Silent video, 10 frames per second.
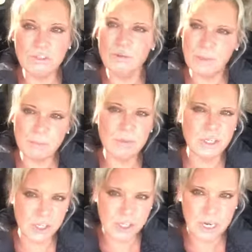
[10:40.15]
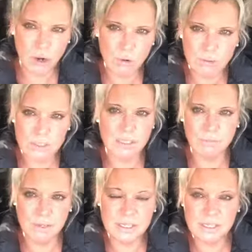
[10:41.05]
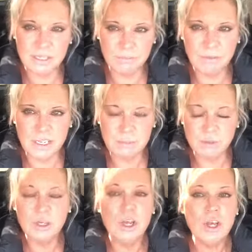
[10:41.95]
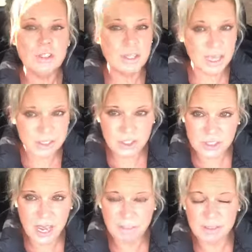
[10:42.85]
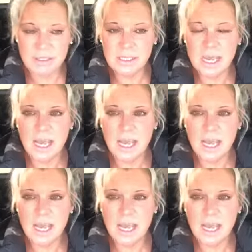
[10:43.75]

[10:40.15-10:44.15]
So people that are shareholders and investors in Facebook. So that's just happened.